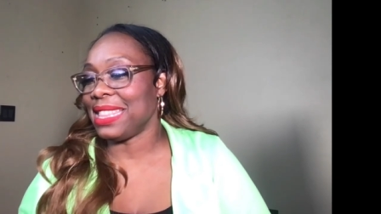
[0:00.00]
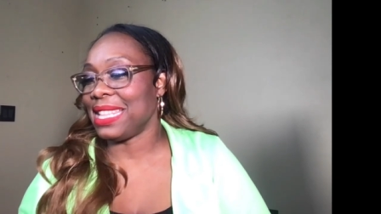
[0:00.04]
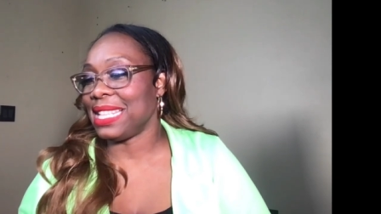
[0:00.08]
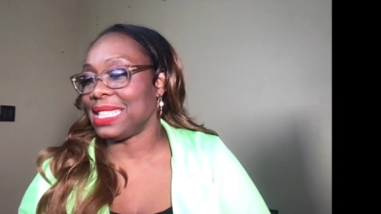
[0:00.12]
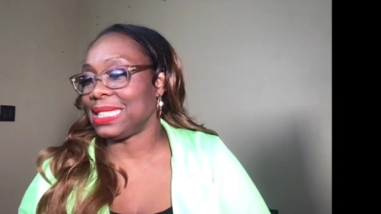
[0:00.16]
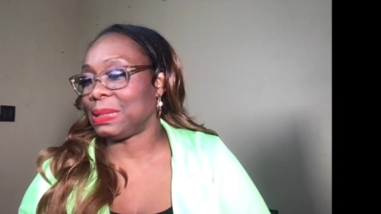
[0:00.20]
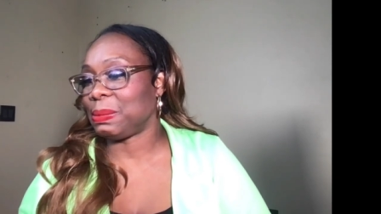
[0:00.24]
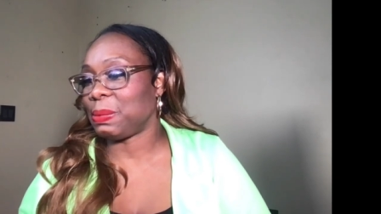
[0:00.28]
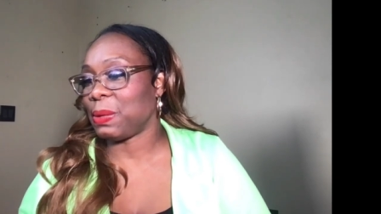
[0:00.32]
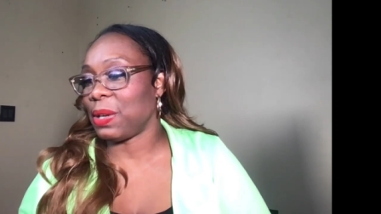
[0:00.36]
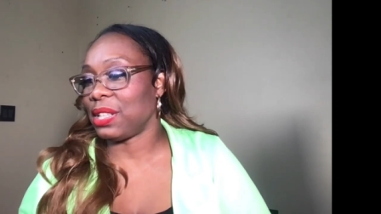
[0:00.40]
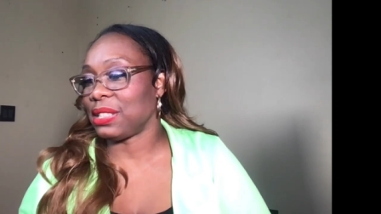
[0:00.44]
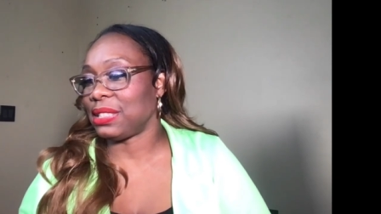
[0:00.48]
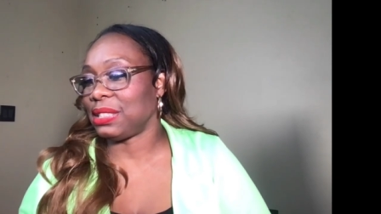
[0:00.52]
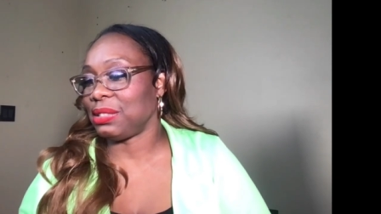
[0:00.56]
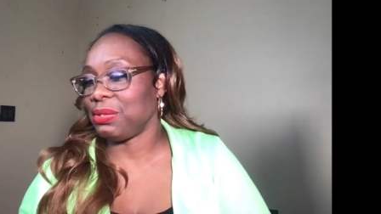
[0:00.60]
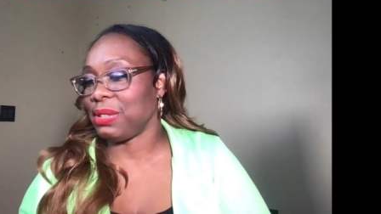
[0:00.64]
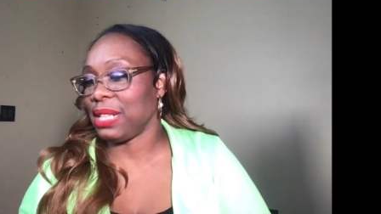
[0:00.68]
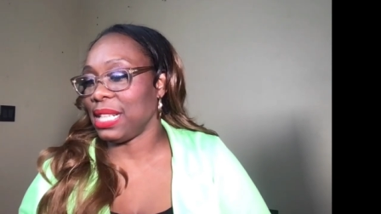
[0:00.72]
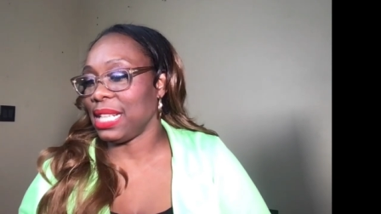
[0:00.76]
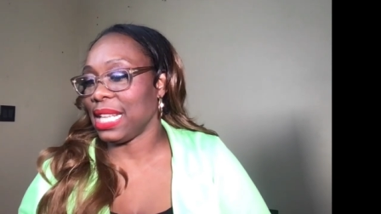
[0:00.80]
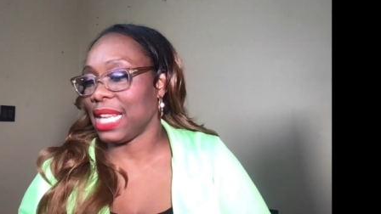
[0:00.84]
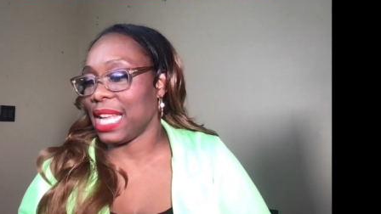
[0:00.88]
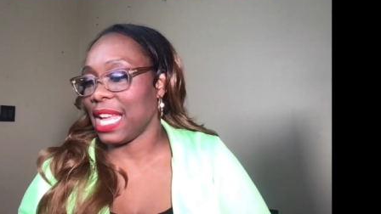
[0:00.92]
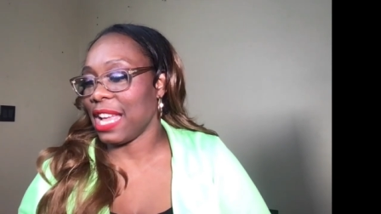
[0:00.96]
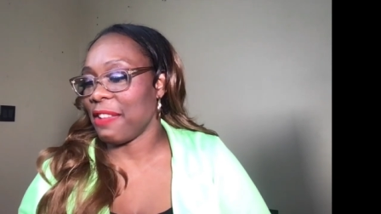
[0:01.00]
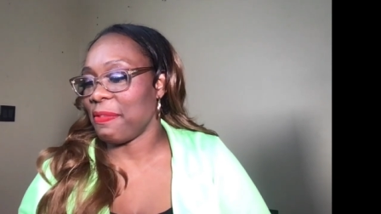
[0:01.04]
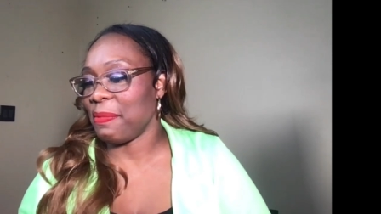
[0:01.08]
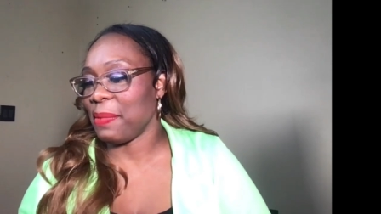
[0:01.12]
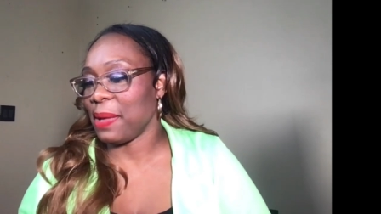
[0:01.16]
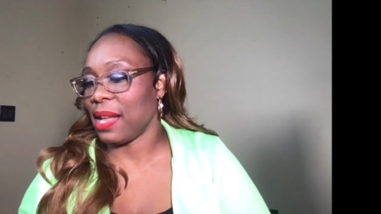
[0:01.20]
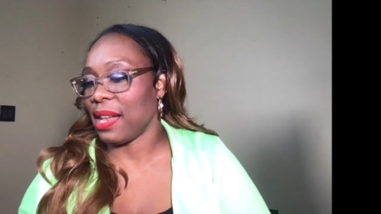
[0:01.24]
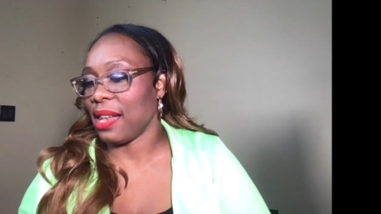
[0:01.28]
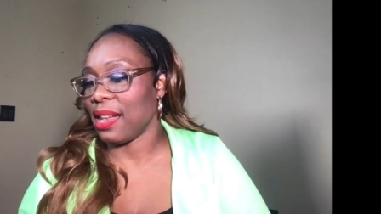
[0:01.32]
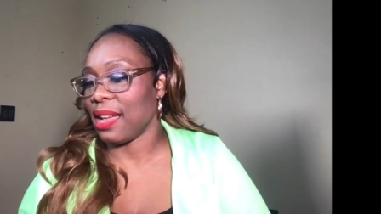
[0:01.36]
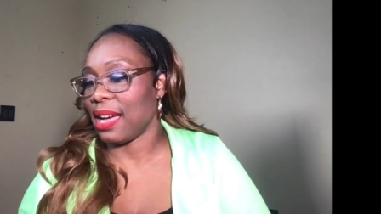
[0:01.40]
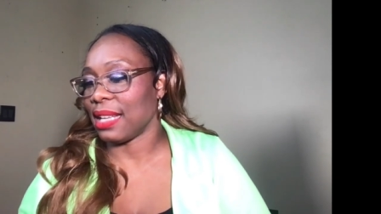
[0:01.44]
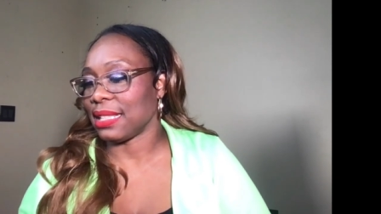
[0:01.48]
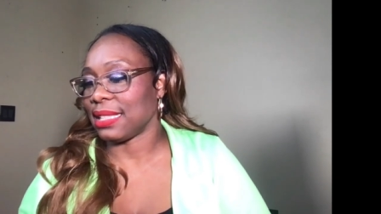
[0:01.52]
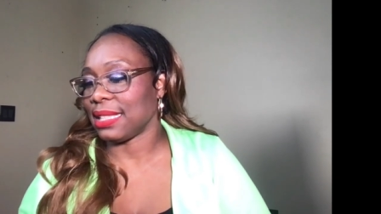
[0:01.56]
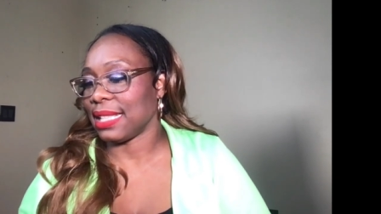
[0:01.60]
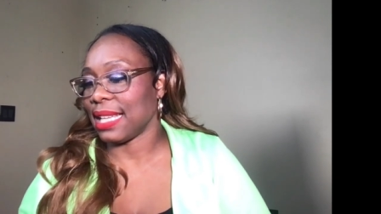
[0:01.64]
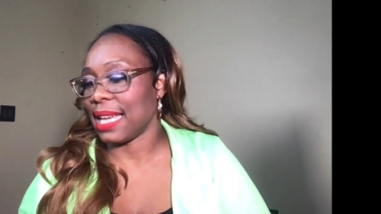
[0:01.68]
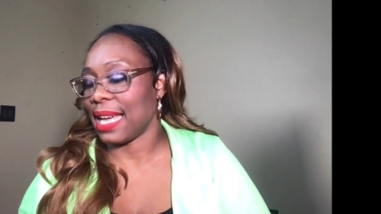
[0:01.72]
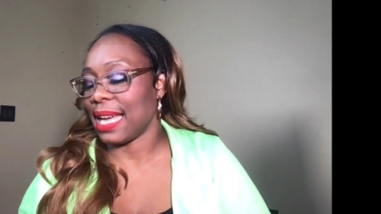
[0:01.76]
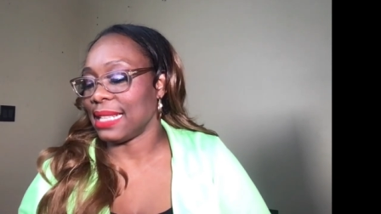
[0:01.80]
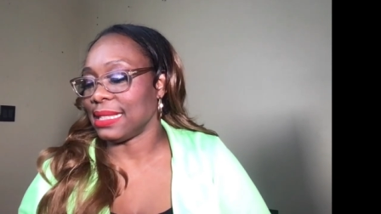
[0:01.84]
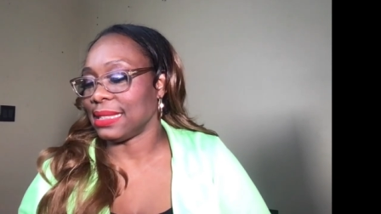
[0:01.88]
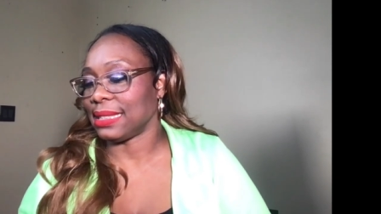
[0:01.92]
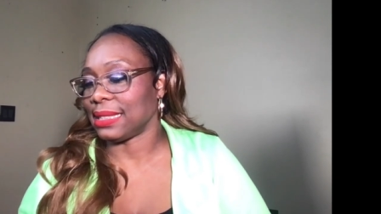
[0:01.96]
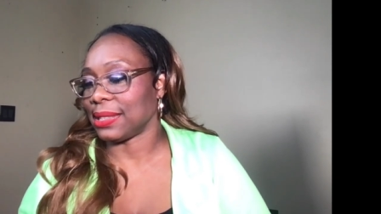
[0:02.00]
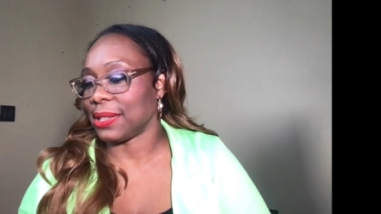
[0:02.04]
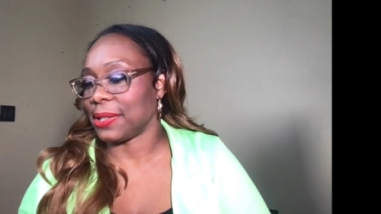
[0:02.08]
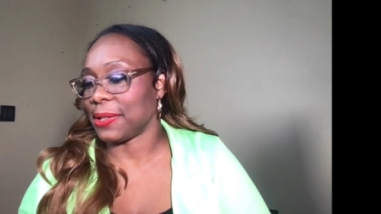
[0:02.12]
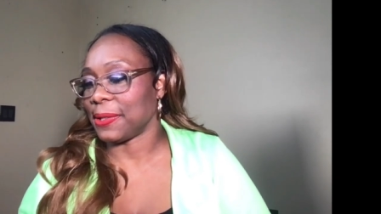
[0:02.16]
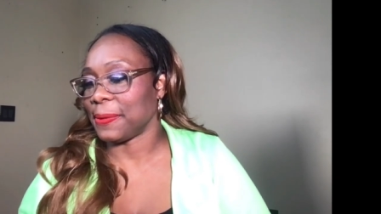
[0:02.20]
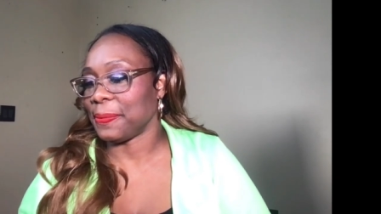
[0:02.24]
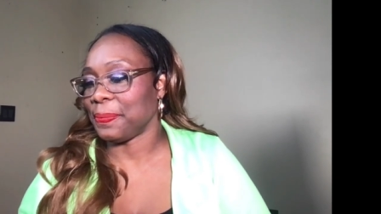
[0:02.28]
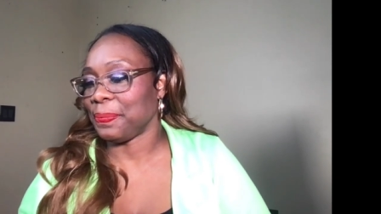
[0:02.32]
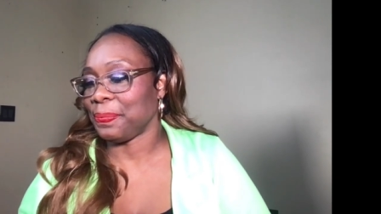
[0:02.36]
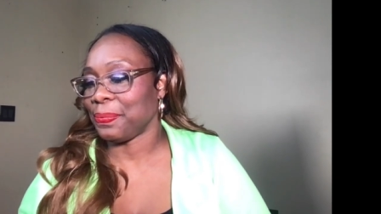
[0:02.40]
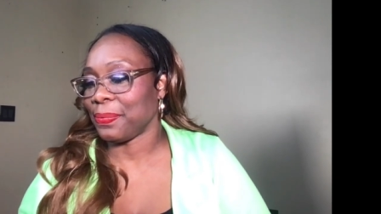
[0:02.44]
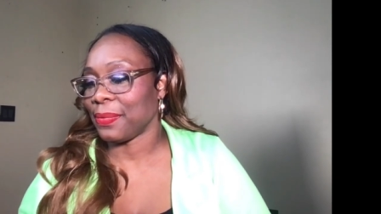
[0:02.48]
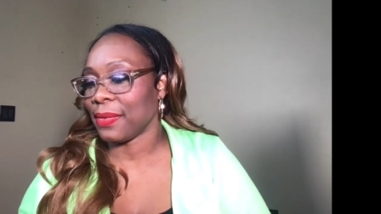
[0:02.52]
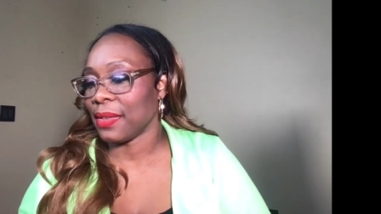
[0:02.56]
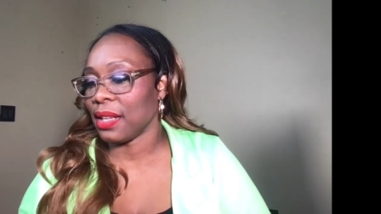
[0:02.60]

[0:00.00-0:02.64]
this person really gave me a lot to answer.